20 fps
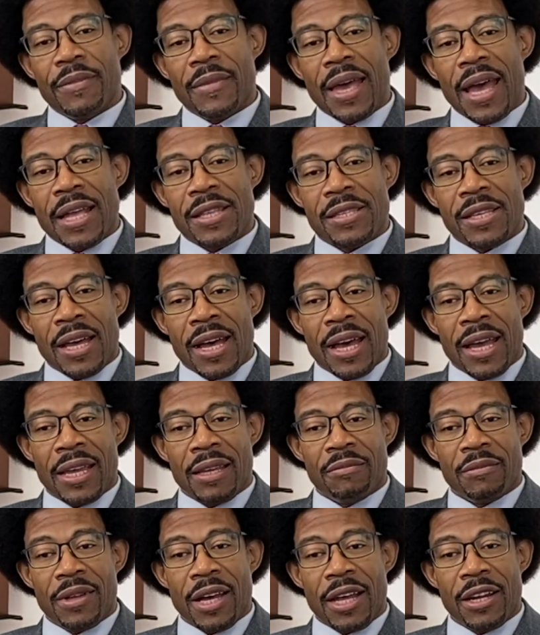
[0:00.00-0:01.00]
as
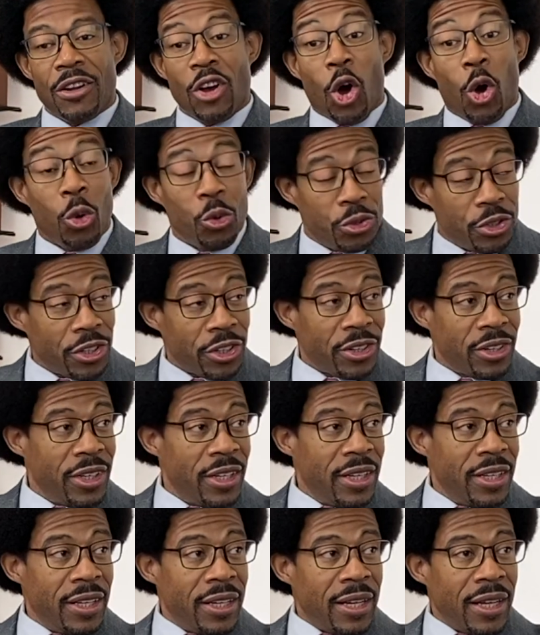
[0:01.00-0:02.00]
I got older,
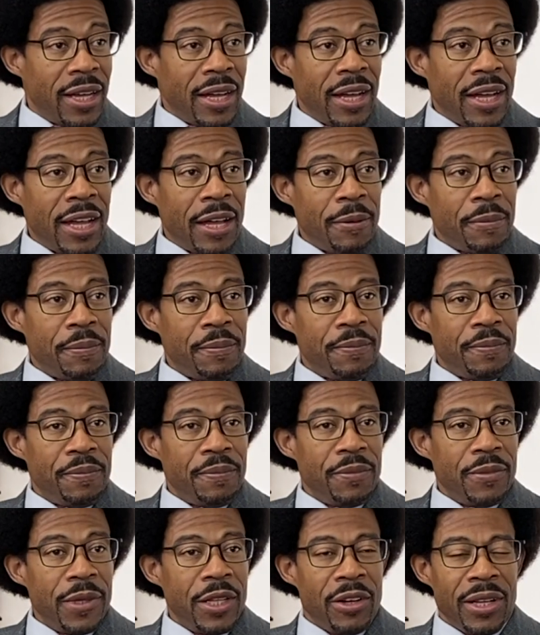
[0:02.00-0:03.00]
you
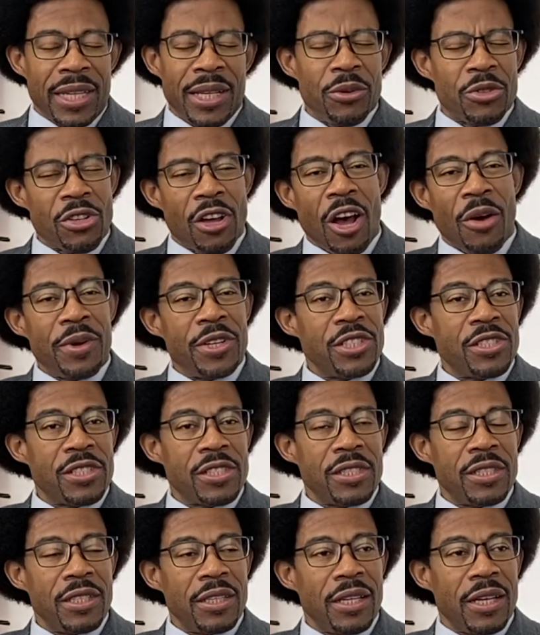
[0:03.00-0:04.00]
know, and he was
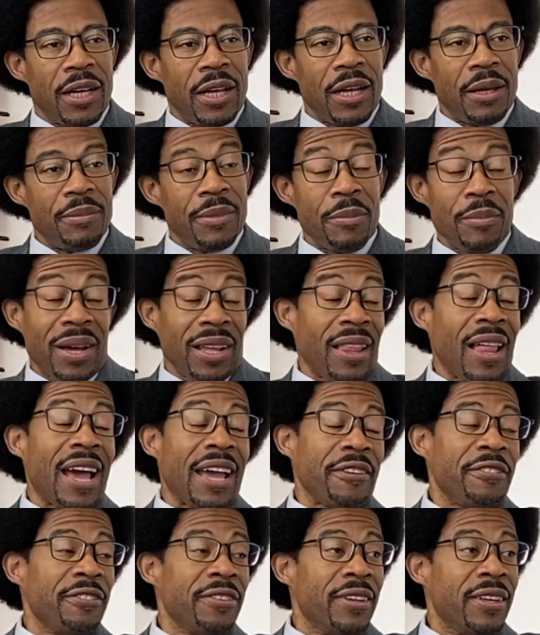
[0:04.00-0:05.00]
always uh, in my
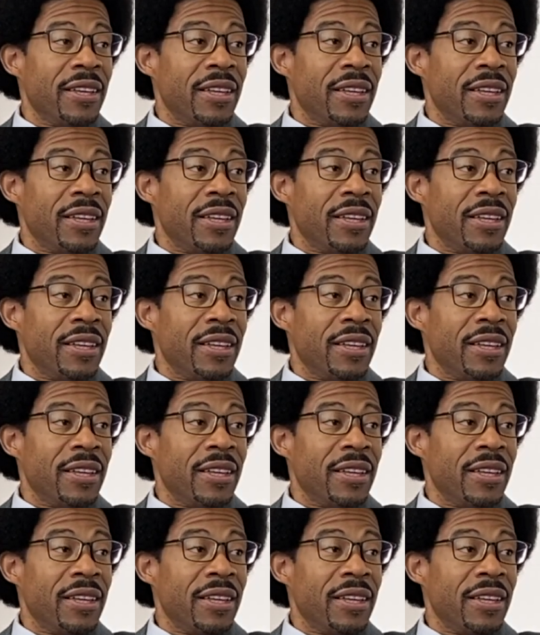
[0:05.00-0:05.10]
life.